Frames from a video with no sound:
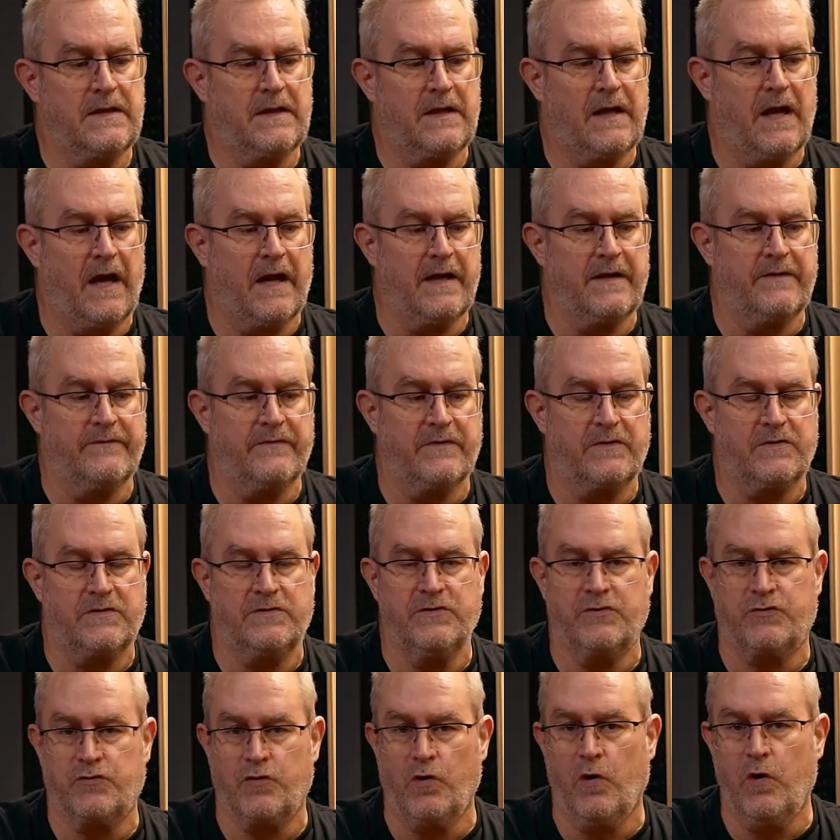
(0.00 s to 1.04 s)
kind of a
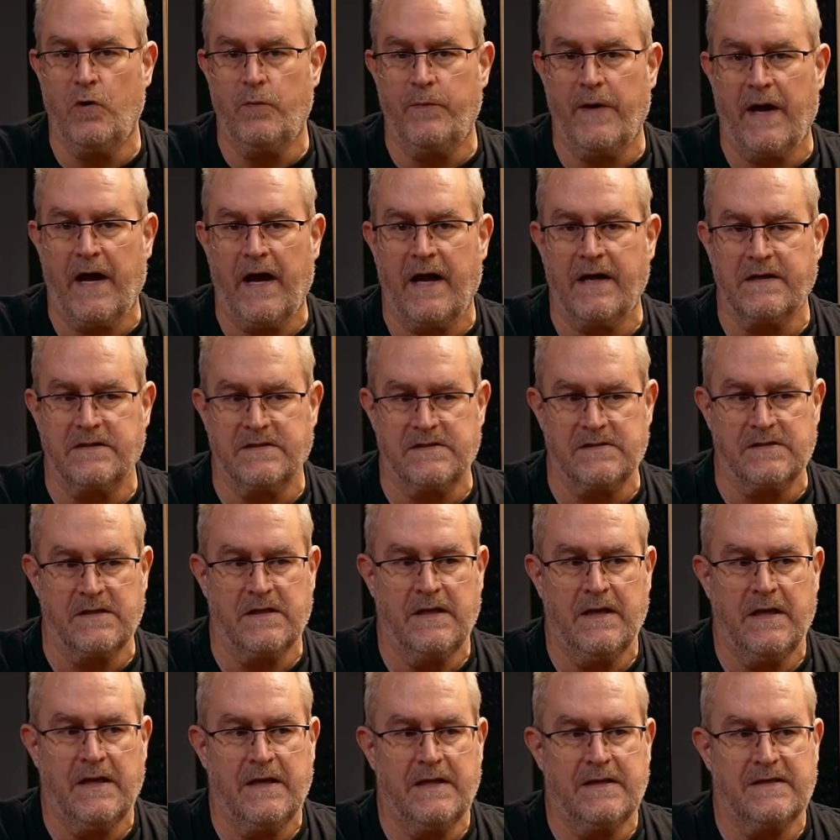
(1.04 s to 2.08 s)
control box
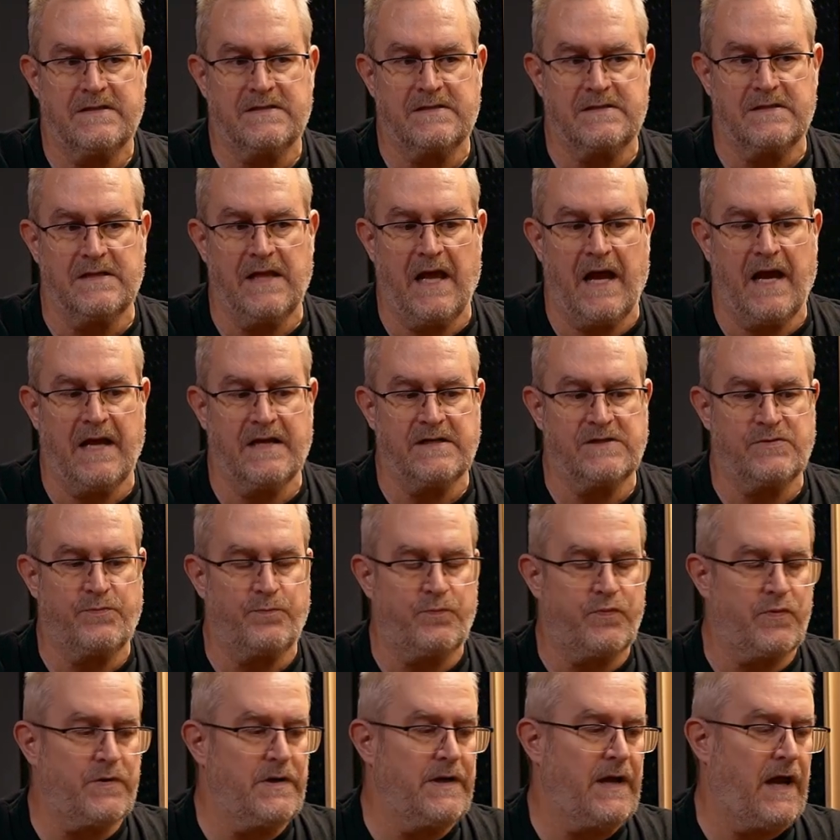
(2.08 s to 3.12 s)
slash
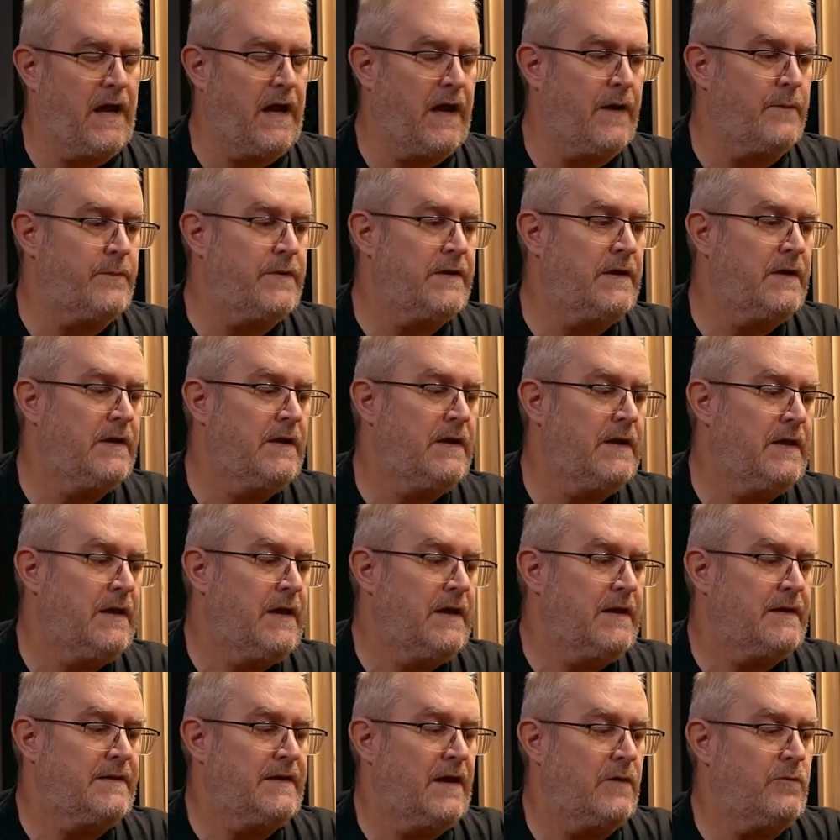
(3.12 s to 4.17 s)
preamp
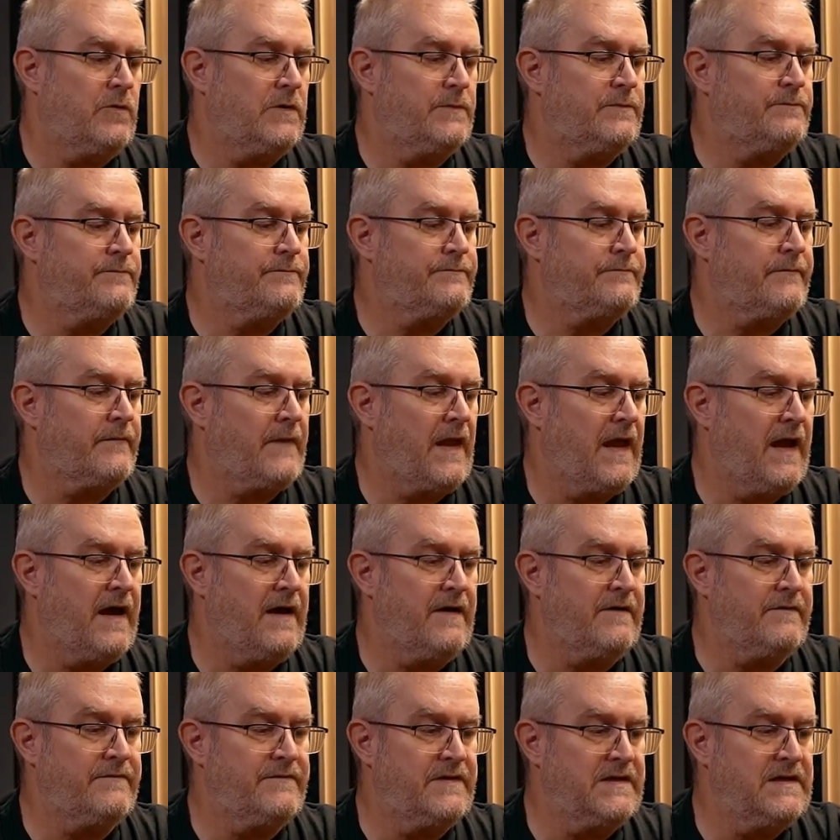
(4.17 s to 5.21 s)
that will
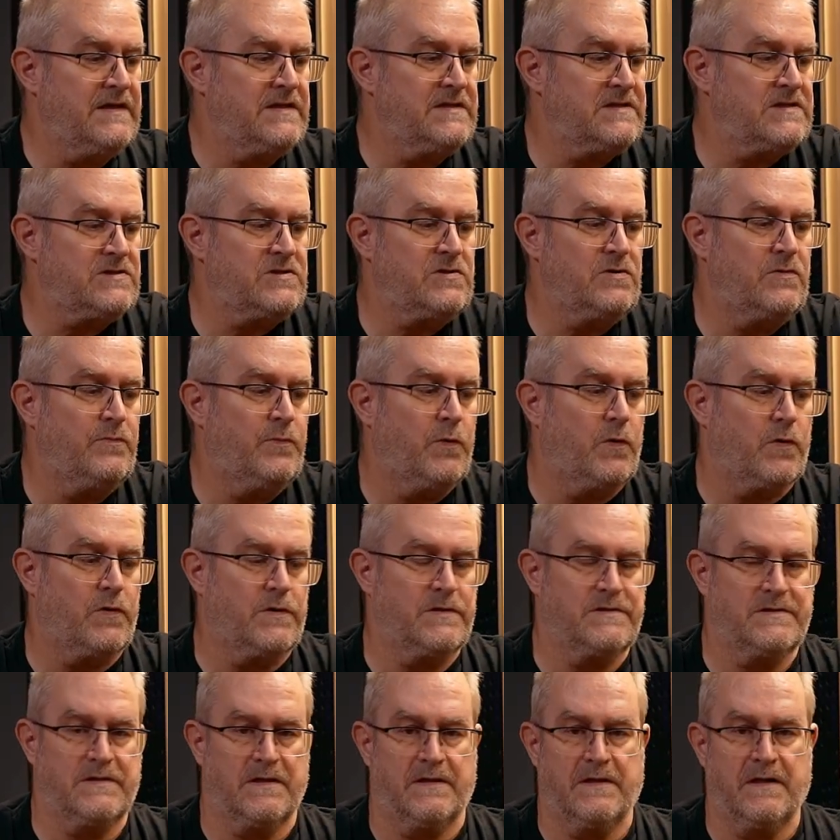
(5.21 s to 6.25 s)
have these two
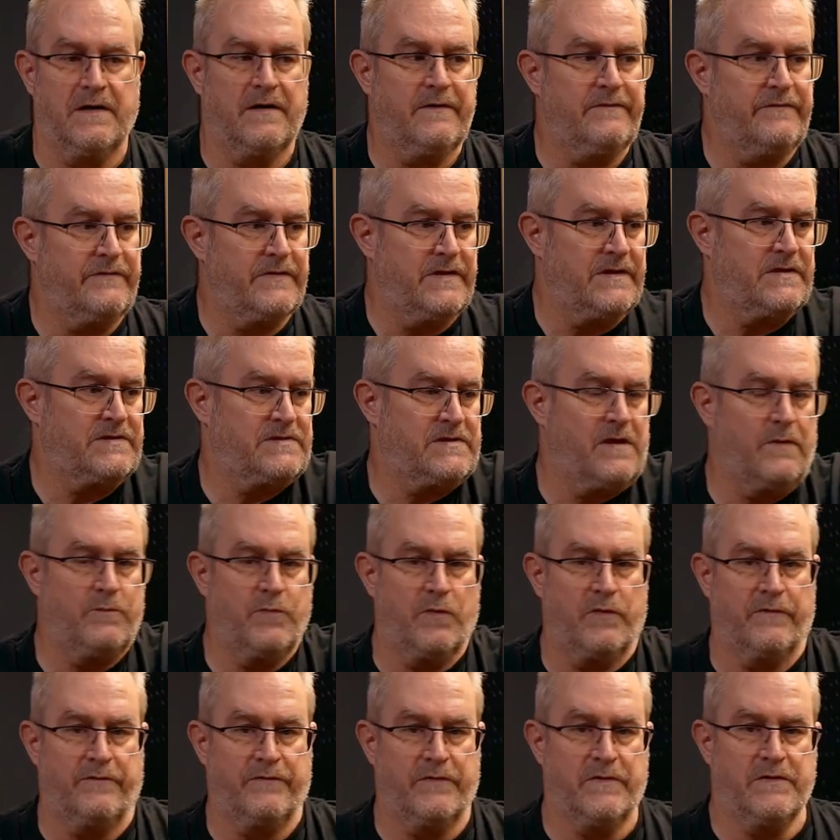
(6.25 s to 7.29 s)
boards in there for the
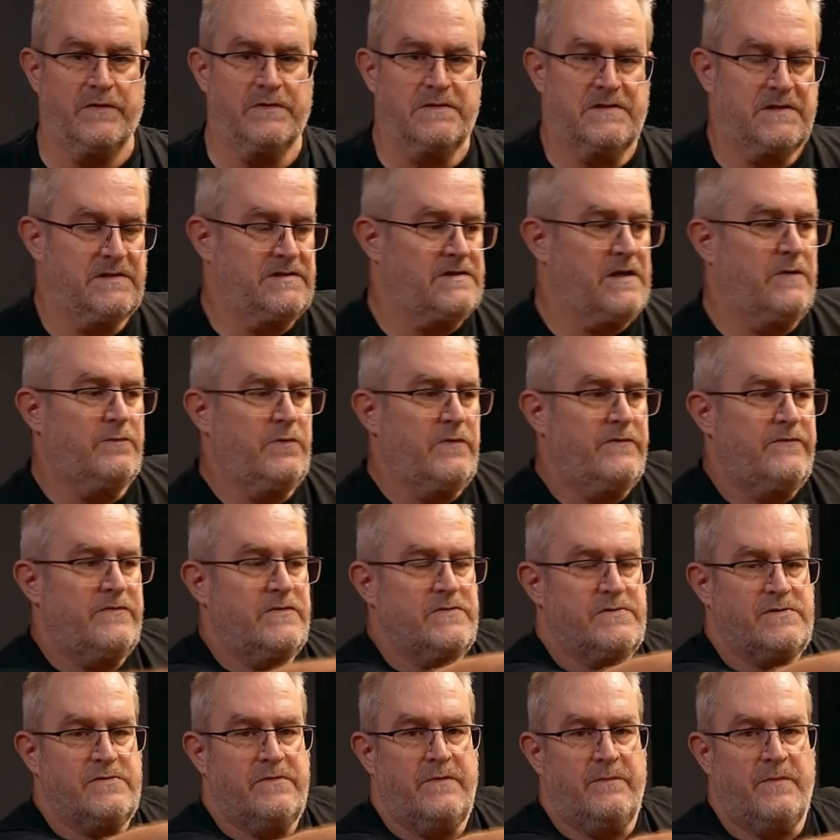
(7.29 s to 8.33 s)
subwoofers. The
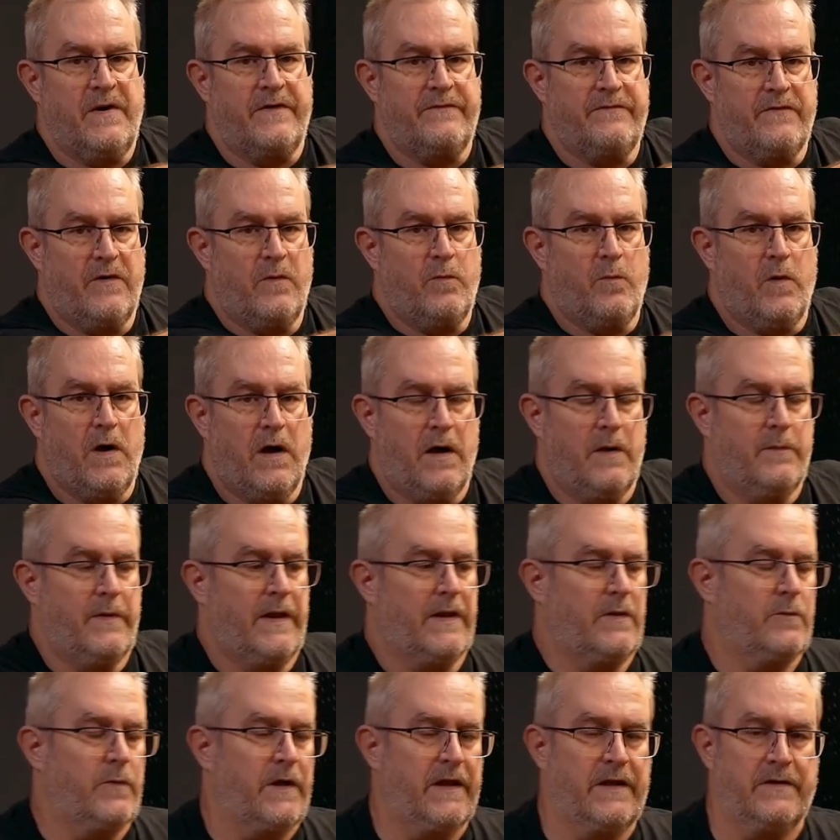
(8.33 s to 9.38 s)
subwoofers are in my front wall, by
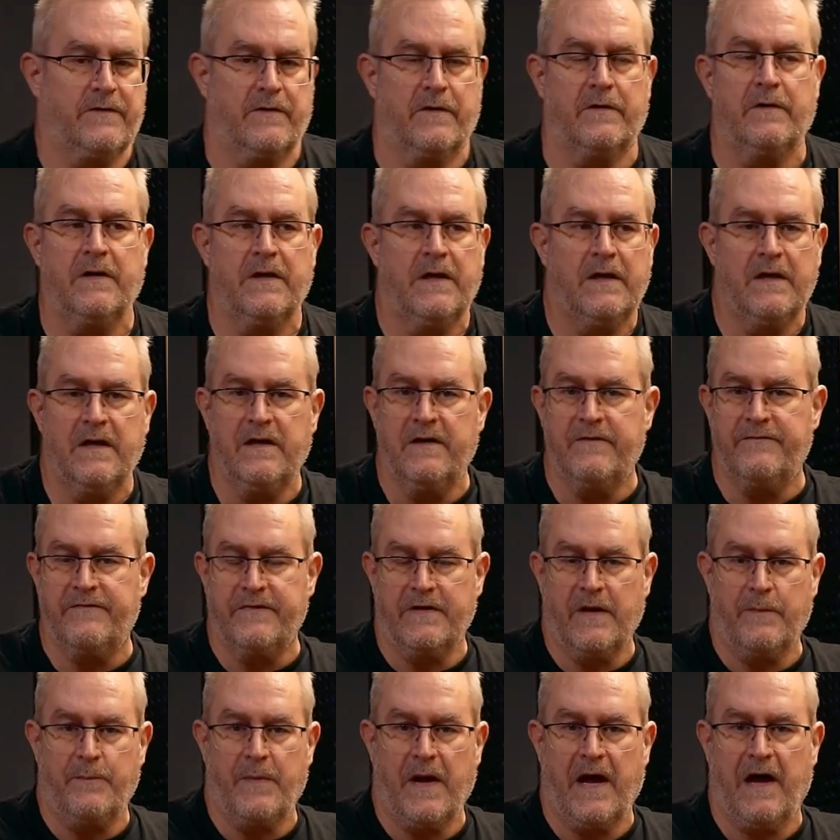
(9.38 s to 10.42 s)
the way. They're
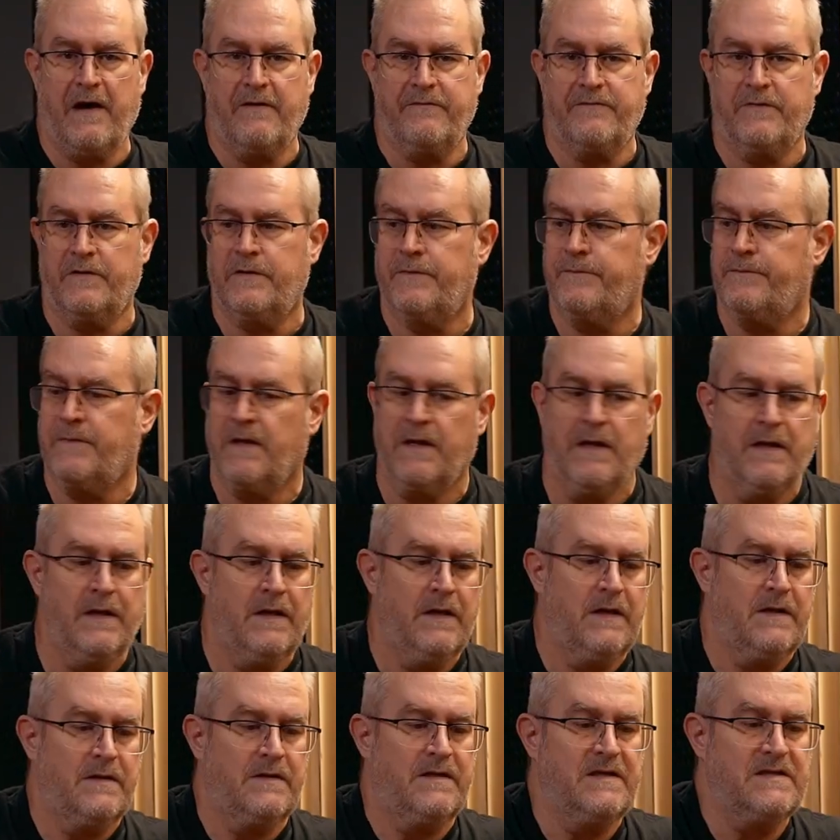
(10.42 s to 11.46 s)
infinite baffle.
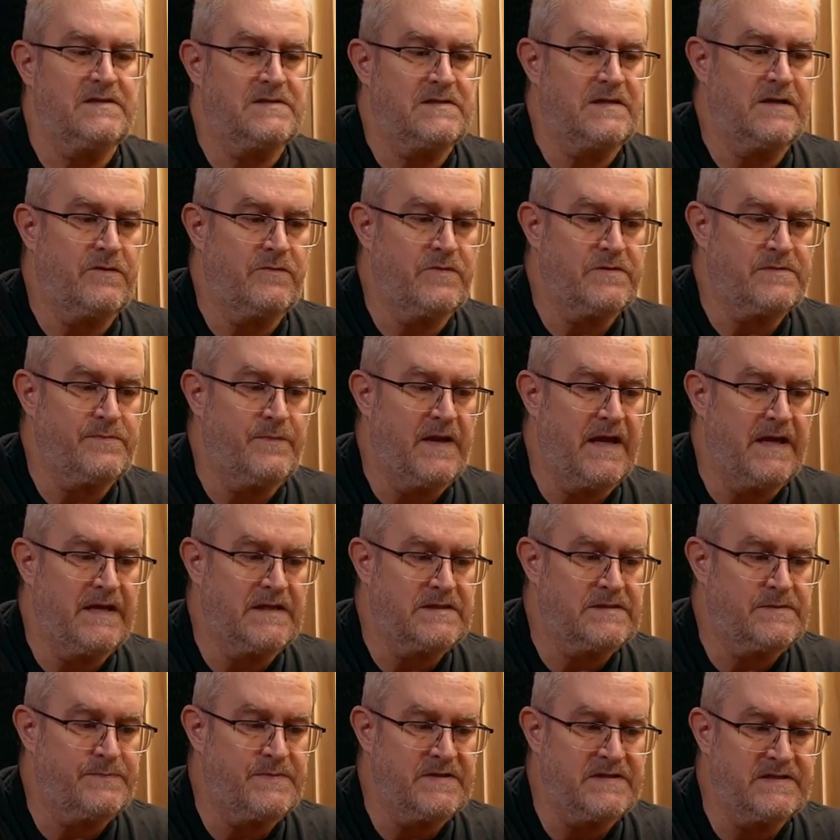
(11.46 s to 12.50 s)
This thing was made
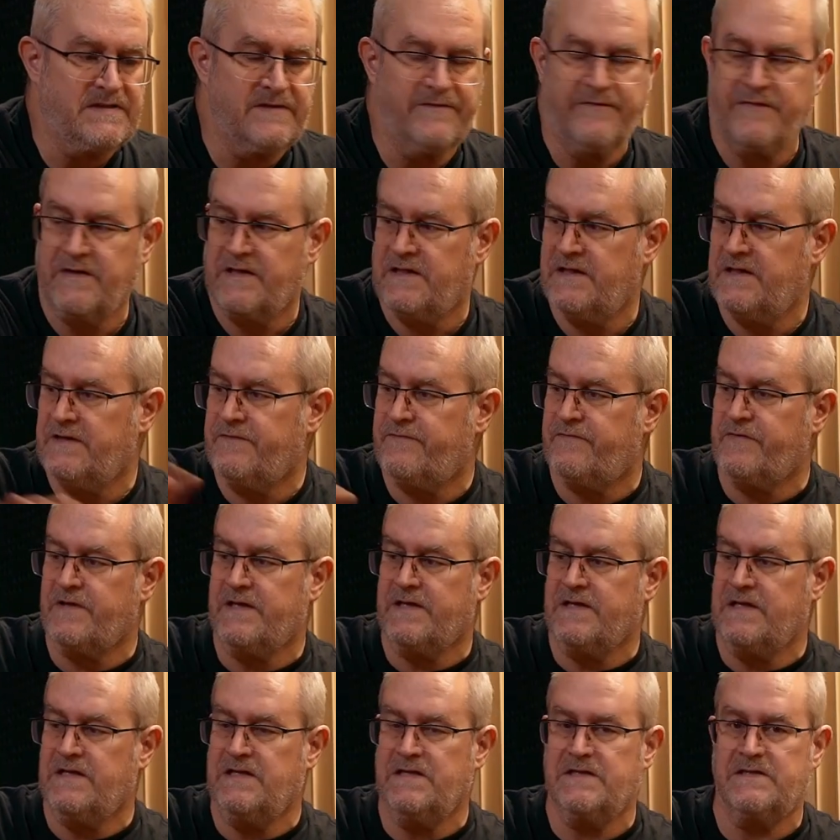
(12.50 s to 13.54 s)
specifically for
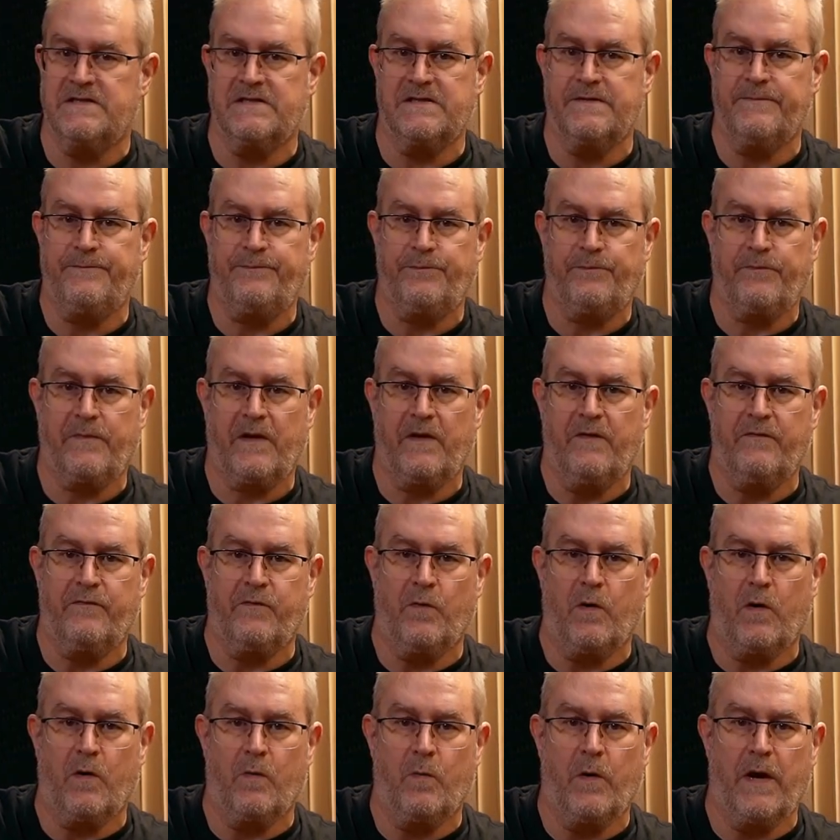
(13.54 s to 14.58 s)
these
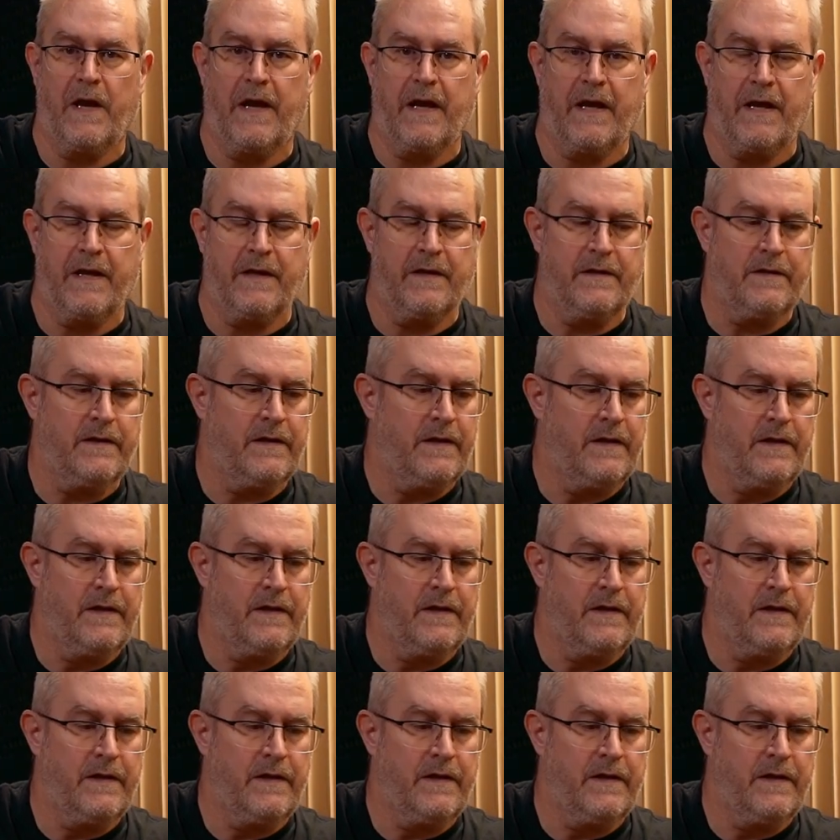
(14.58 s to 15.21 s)
four-way